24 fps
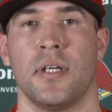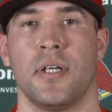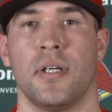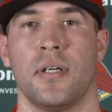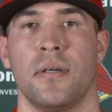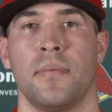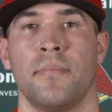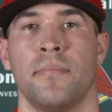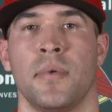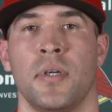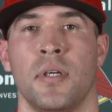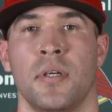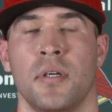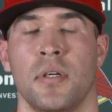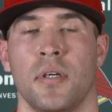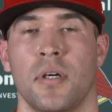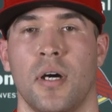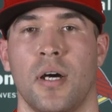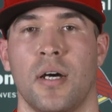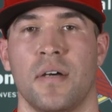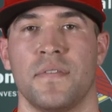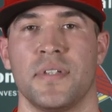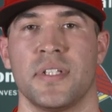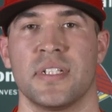Um,
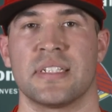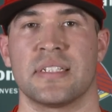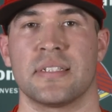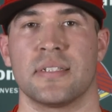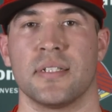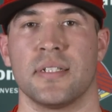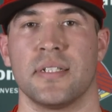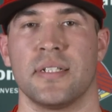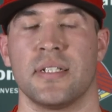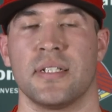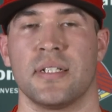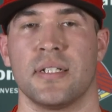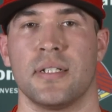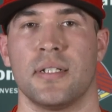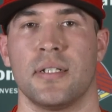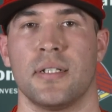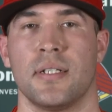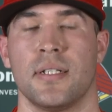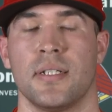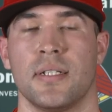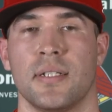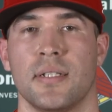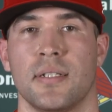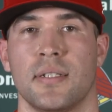obviously,
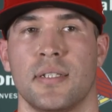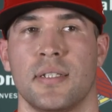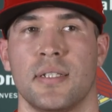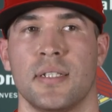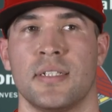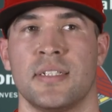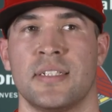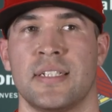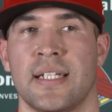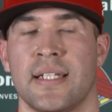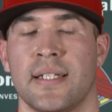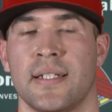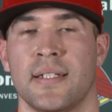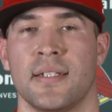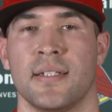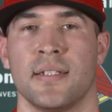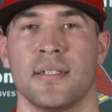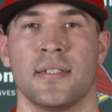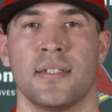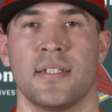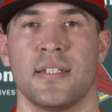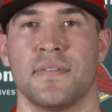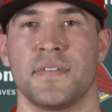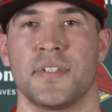uh, the
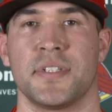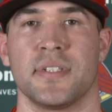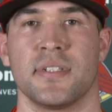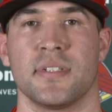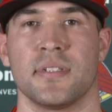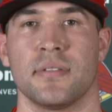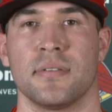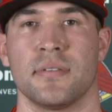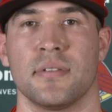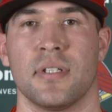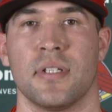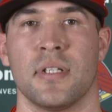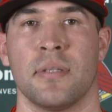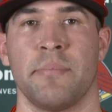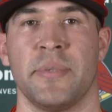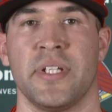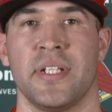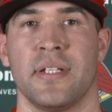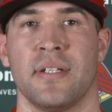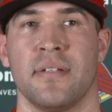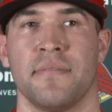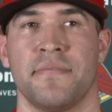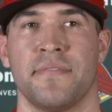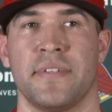data gives you
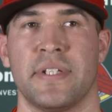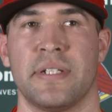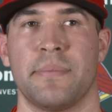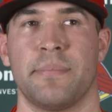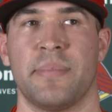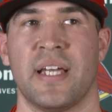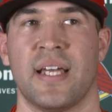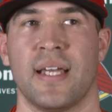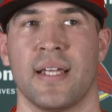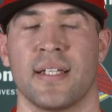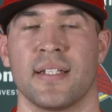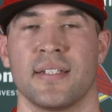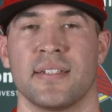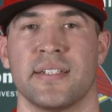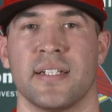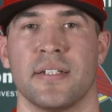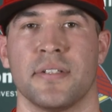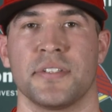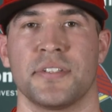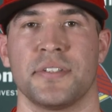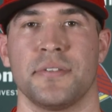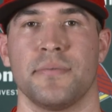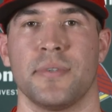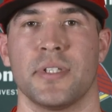immediate feedback and
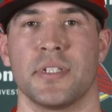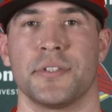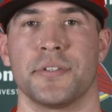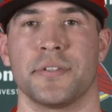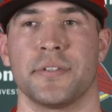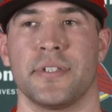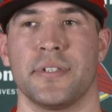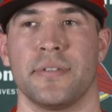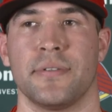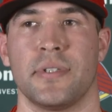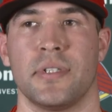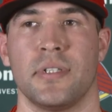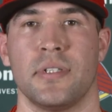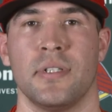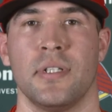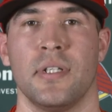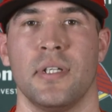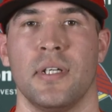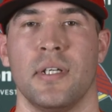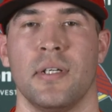tells you what you're doing,